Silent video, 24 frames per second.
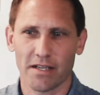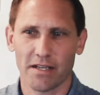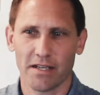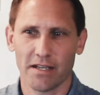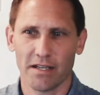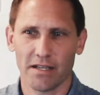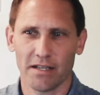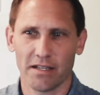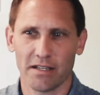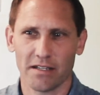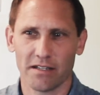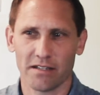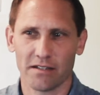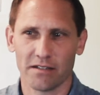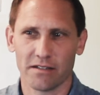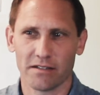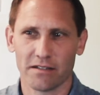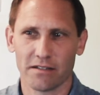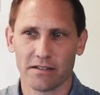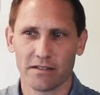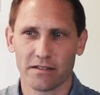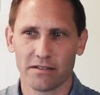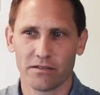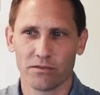And
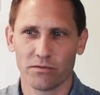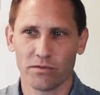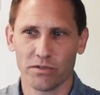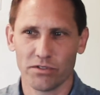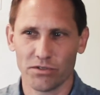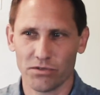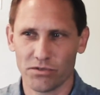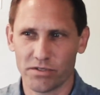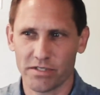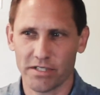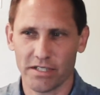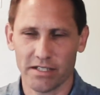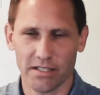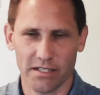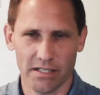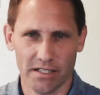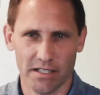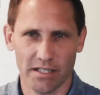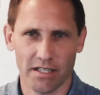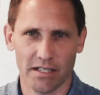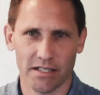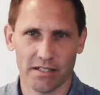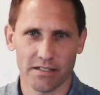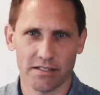when you say
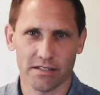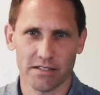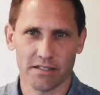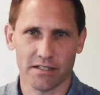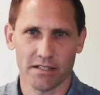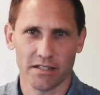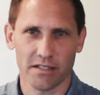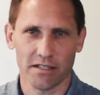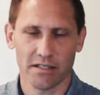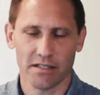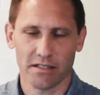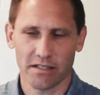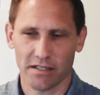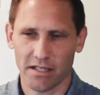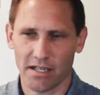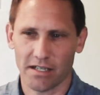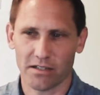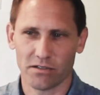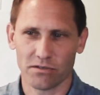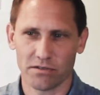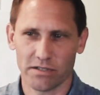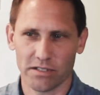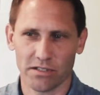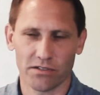yes,
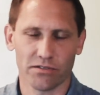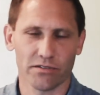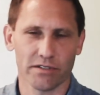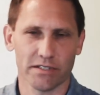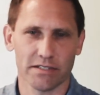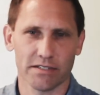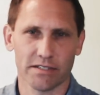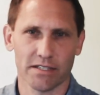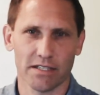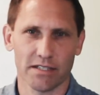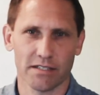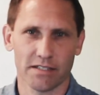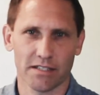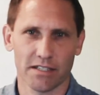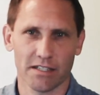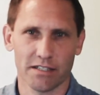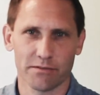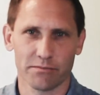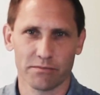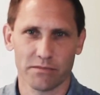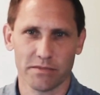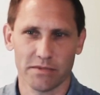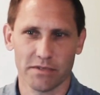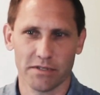God will increase that
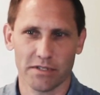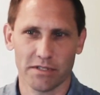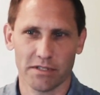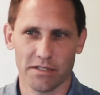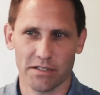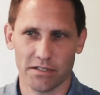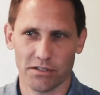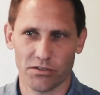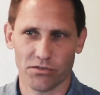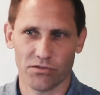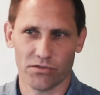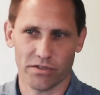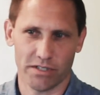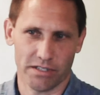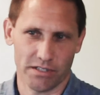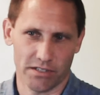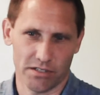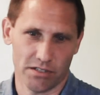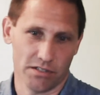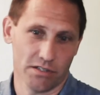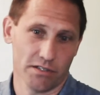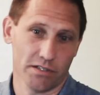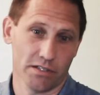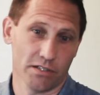time, and
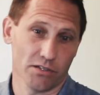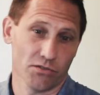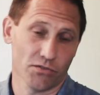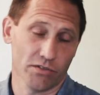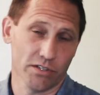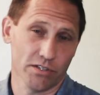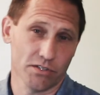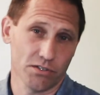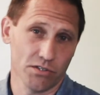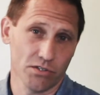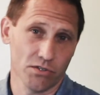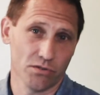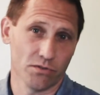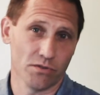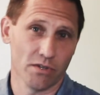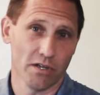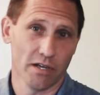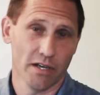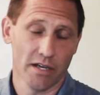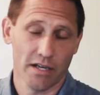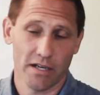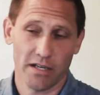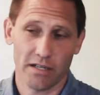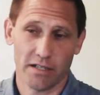increase you,
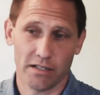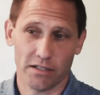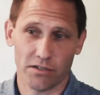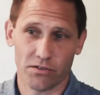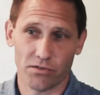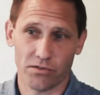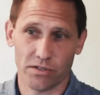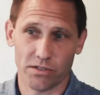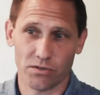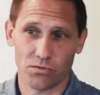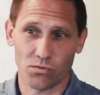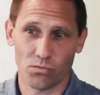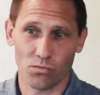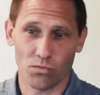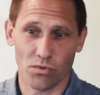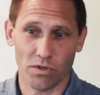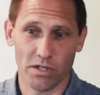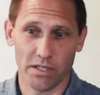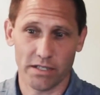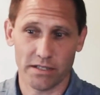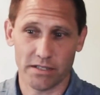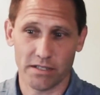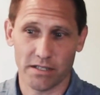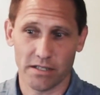and increase
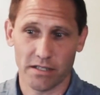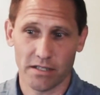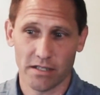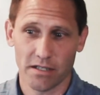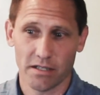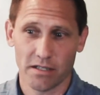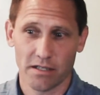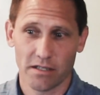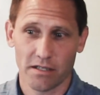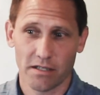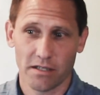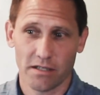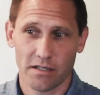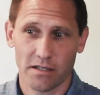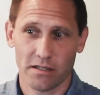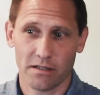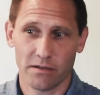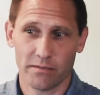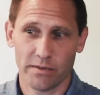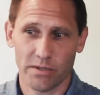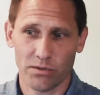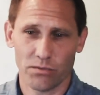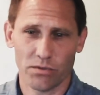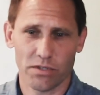what
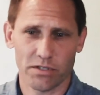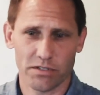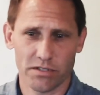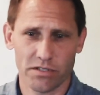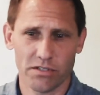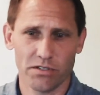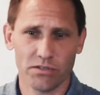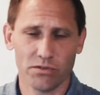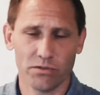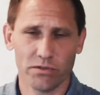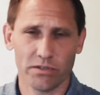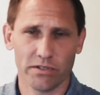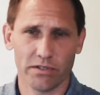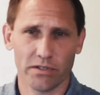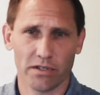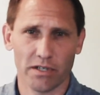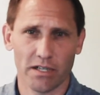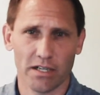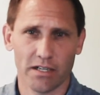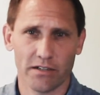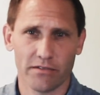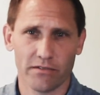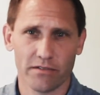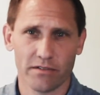He wants to do in your
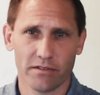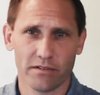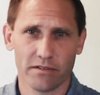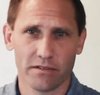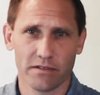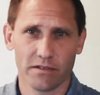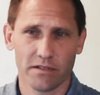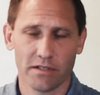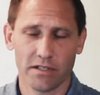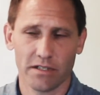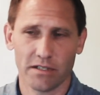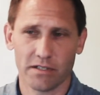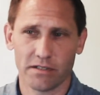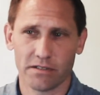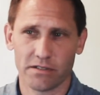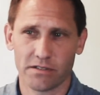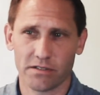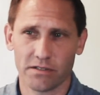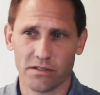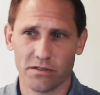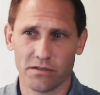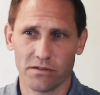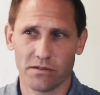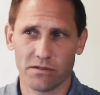life. And
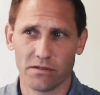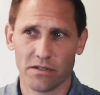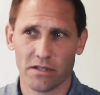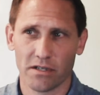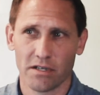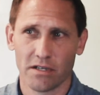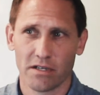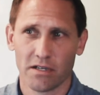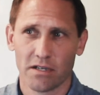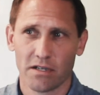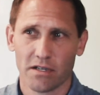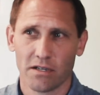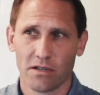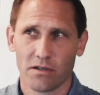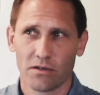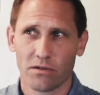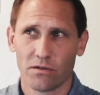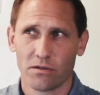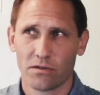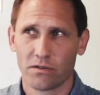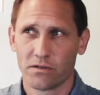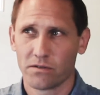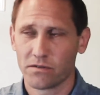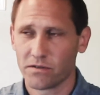so
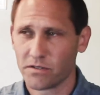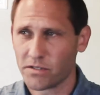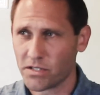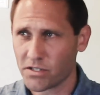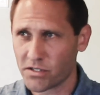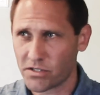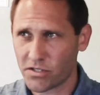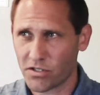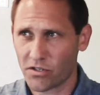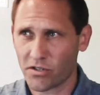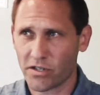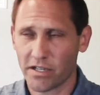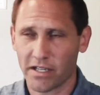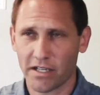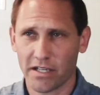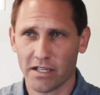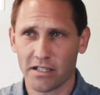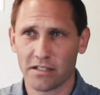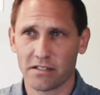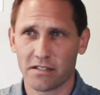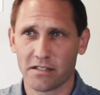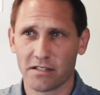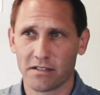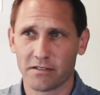discerning
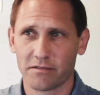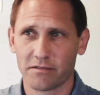it,